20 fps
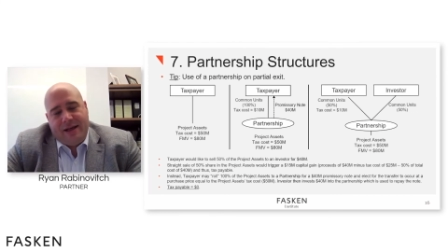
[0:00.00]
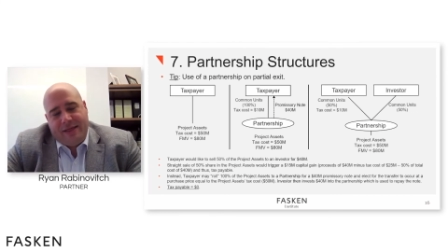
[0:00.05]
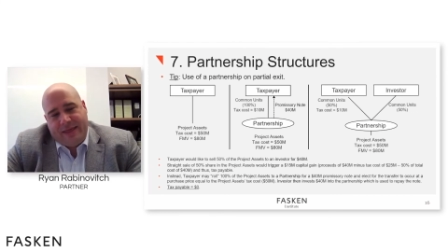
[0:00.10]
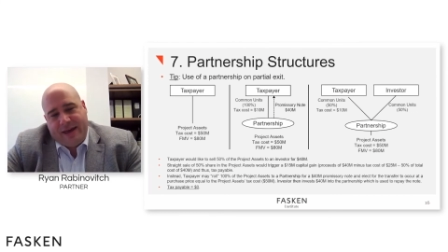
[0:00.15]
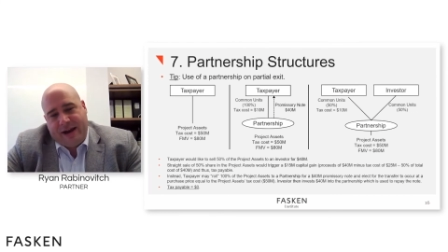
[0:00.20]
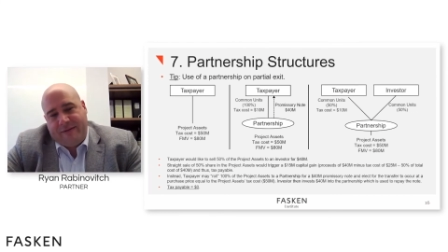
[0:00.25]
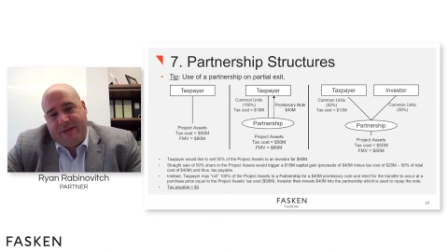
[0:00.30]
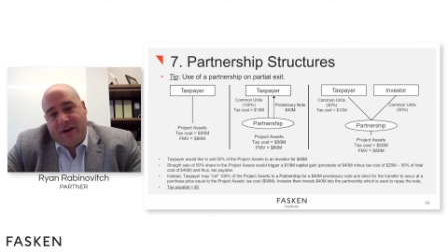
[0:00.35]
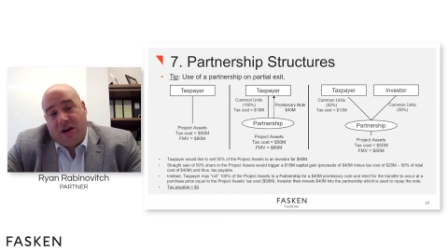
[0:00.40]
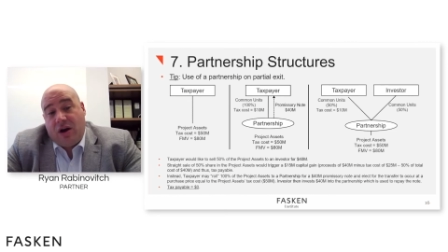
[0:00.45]

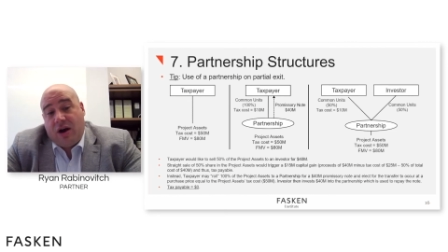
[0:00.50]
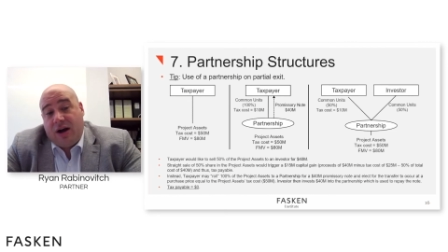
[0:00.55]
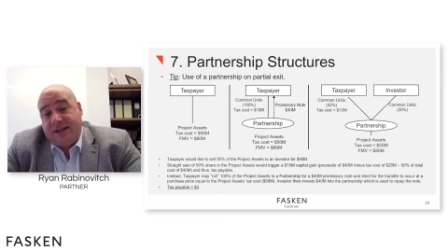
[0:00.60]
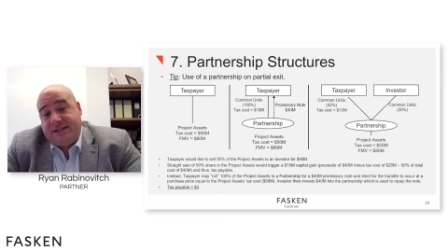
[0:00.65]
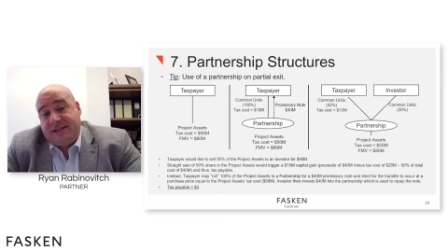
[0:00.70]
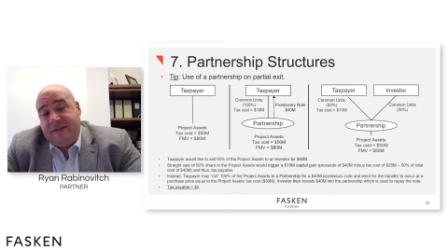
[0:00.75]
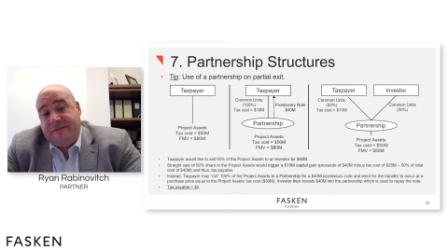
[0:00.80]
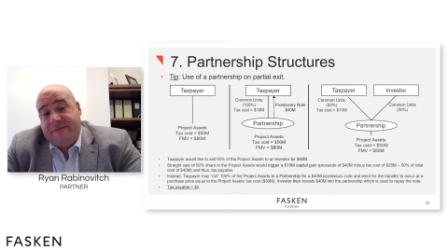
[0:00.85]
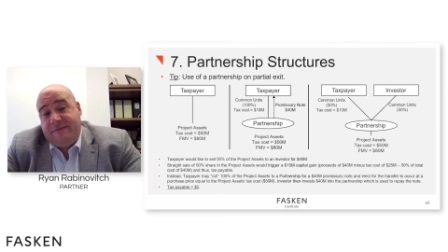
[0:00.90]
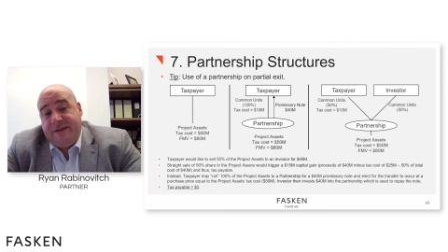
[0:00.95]
that have a
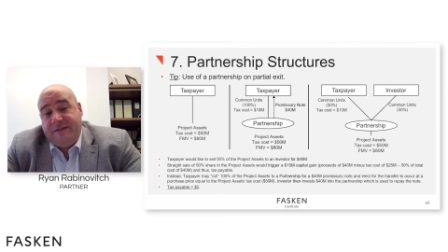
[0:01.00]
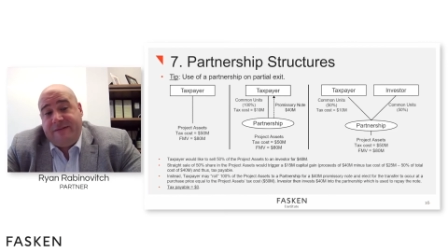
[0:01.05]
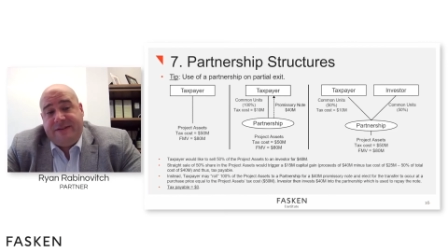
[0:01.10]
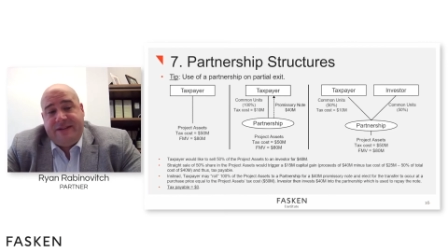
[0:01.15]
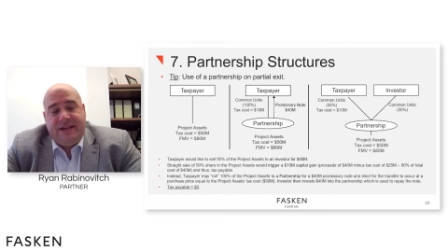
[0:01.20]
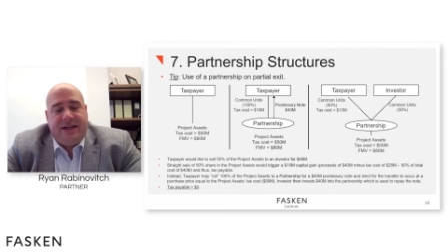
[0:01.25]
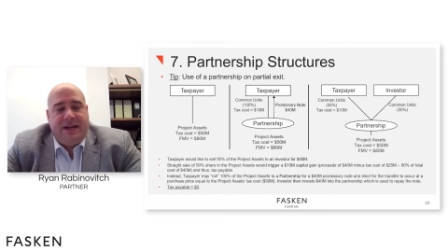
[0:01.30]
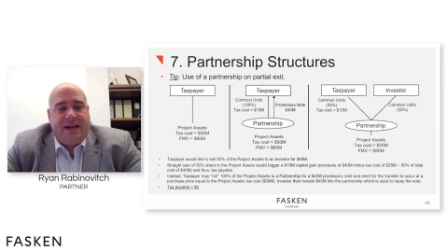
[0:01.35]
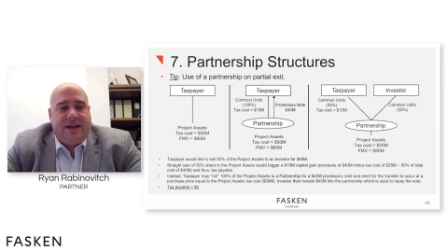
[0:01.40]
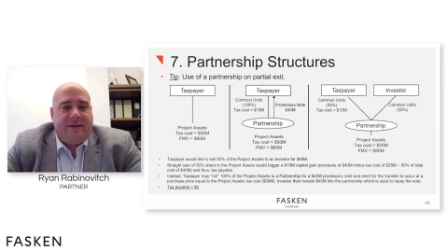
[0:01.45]
cost of
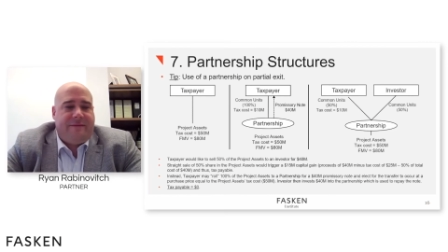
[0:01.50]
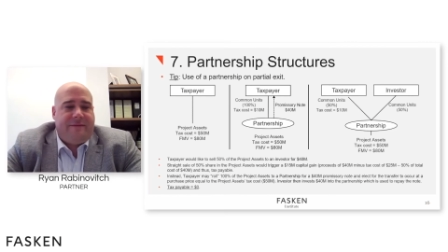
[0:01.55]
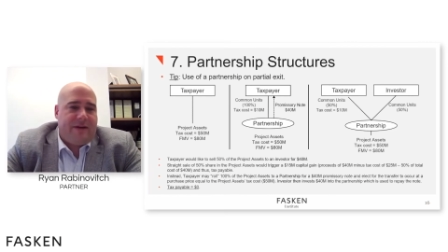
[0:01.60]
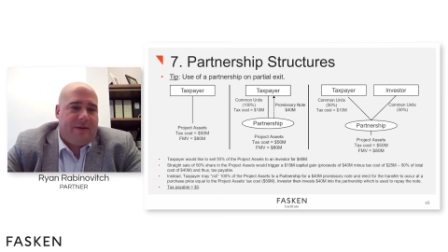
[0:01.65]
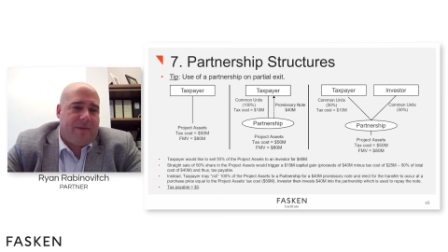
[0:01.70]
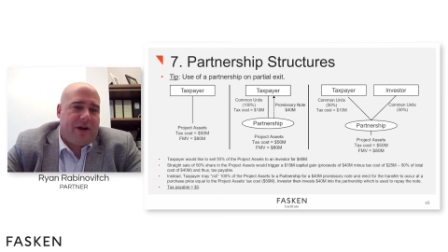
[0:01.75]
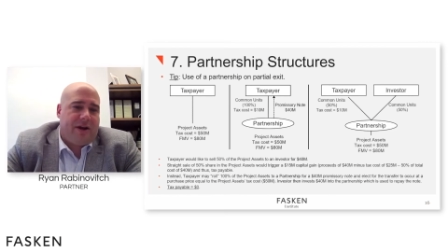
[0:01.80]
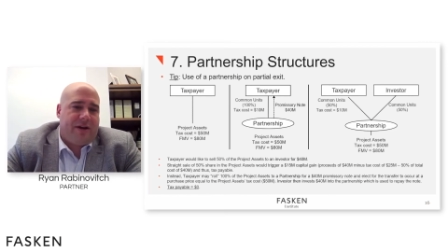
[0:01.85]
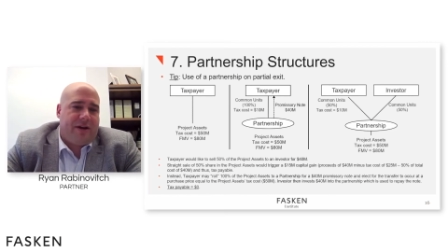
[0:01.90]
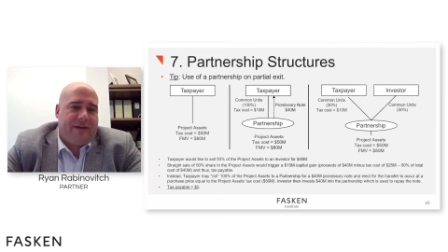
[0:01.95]
50 and a fair
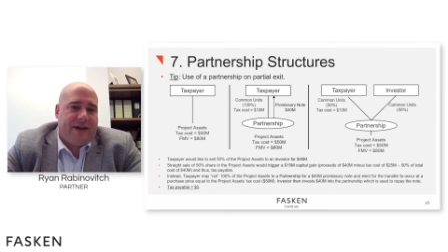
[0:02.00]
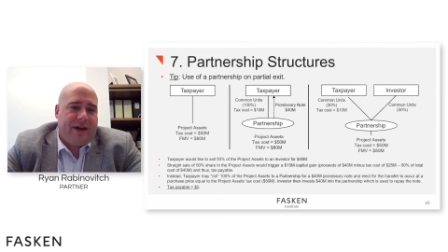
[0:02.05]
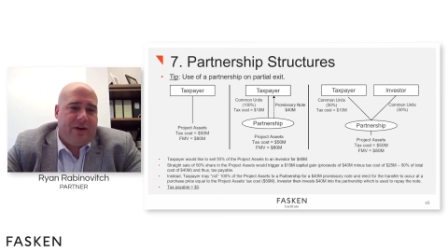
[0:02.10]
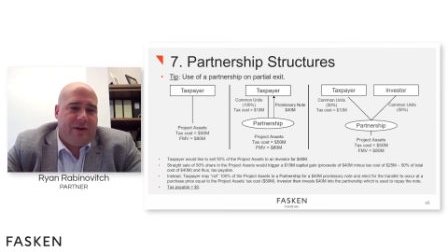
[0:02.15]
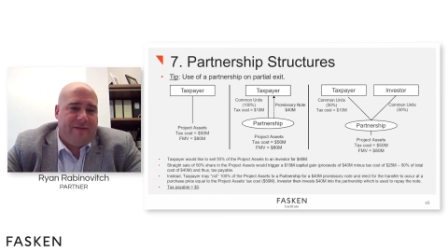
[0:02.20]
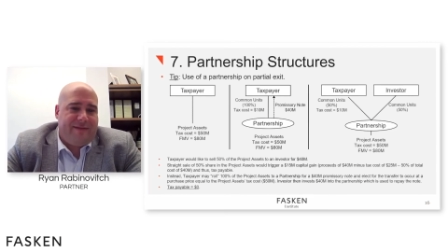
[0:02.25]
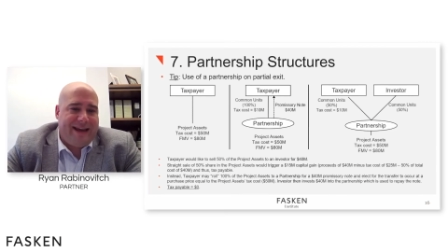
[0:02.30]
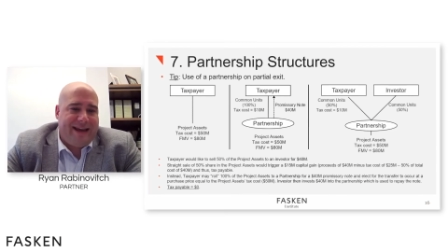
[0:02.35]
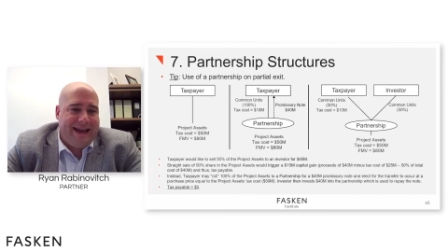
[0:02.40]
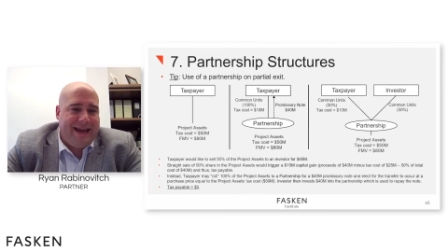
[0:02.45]
market
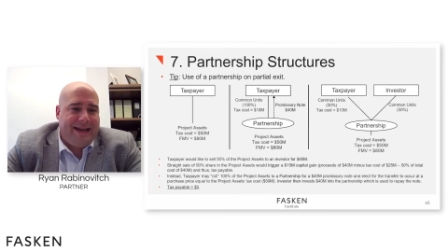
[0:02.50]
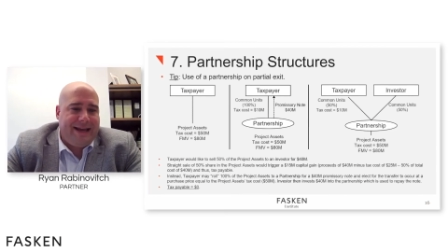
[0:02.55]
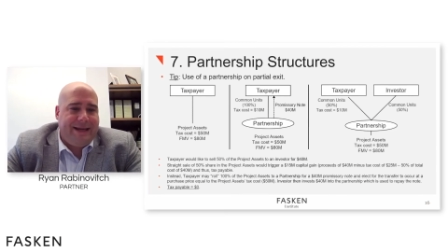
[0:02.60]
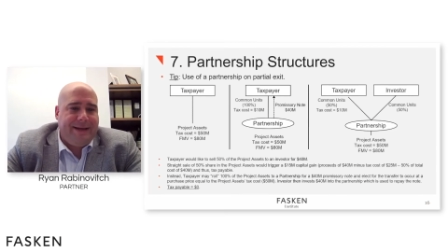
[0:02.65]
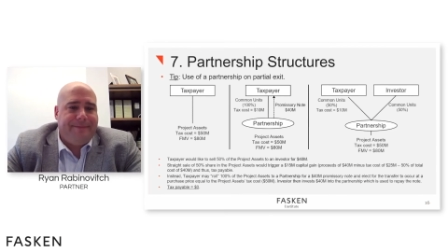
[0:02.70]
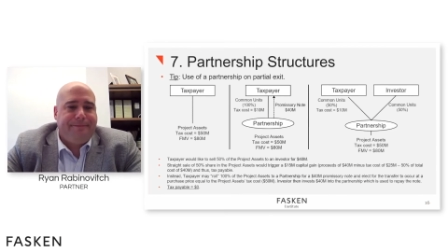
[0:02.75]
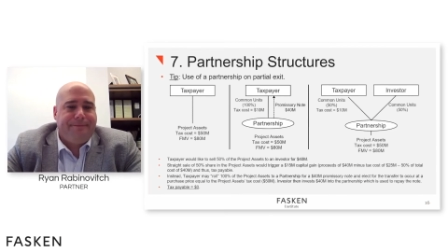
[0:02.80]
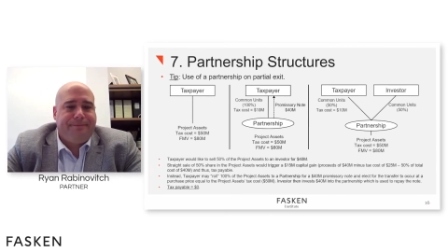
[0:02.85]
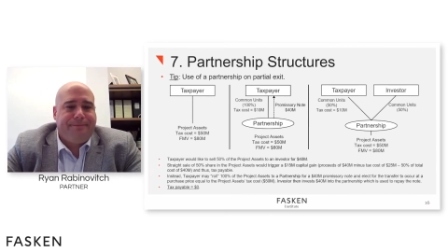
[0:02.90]
value of 80.